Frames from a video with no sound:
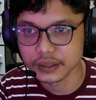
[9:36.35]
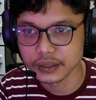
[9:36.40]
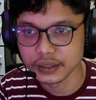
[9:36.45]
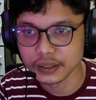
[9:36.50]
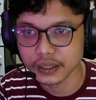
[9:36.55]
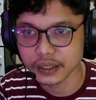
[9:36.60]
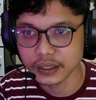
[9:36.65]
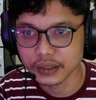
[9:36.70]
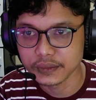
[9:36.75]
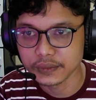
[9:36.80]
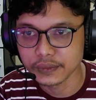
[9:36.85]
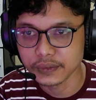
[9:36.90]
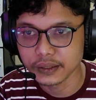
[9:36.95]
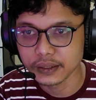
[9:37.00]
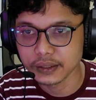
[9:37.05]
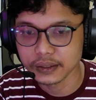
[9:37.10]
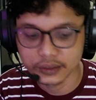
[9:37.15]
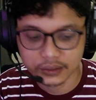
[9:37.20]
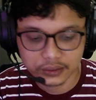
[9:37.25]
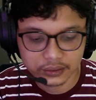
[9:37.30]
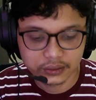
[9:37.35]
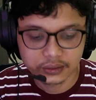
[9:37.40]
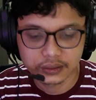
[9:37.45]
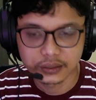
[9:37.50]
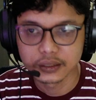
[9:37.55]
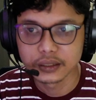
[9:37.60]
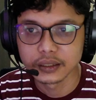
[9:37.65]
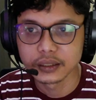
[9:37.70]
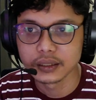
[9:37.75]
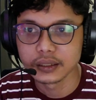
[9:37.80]
edx, right?
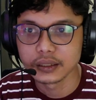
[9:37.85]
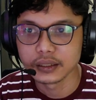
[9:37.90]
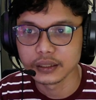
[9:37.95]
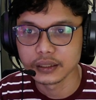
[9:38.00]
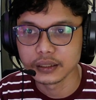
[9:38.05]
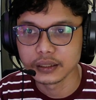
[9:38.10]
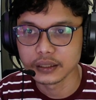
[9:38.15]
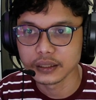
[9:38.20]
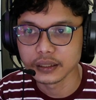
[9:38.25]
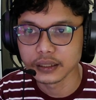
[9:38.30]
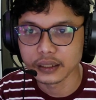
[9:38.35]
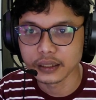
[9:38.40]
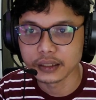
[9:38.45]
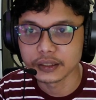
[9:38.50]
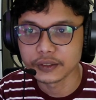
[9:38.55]
Edx,